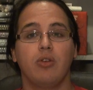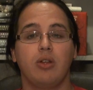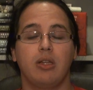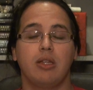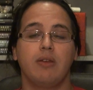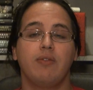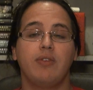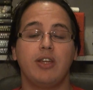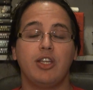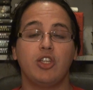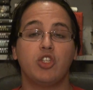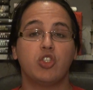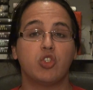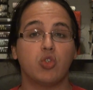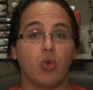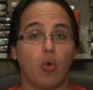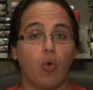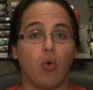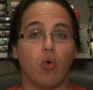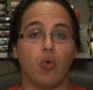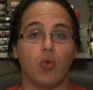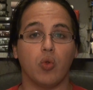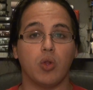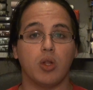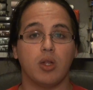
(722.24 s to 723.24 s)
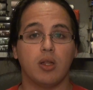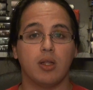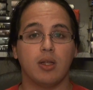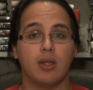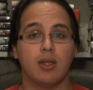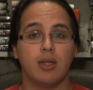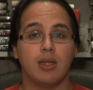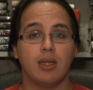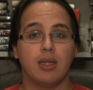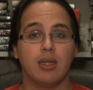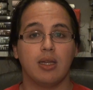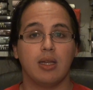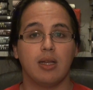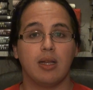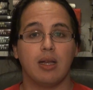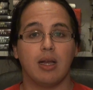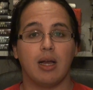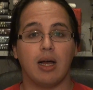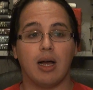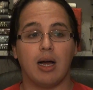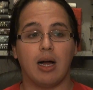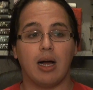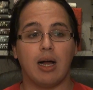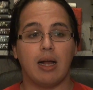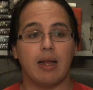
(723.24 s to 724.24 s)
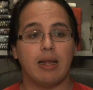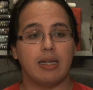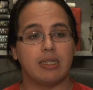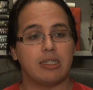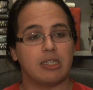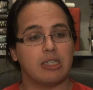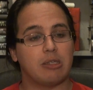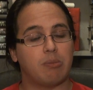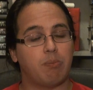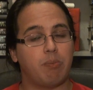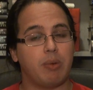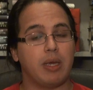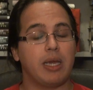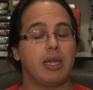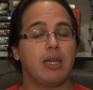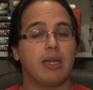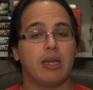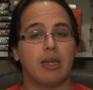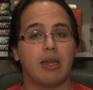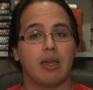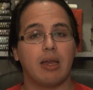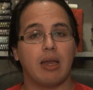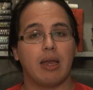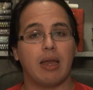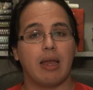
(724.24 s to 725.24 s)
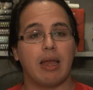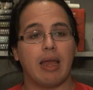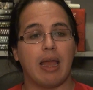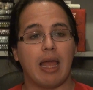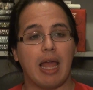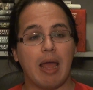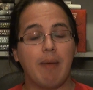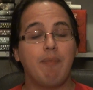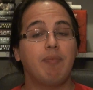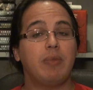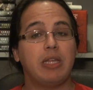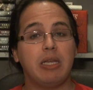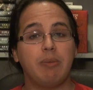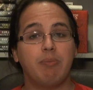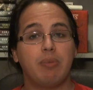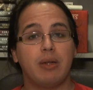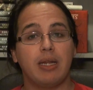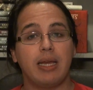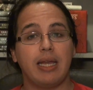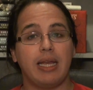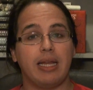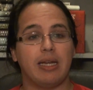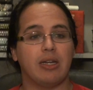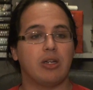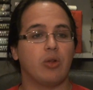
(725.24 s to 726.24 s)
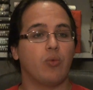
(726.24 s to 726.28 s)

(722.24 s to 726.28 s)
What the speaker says: living soul. It's this big empty plain.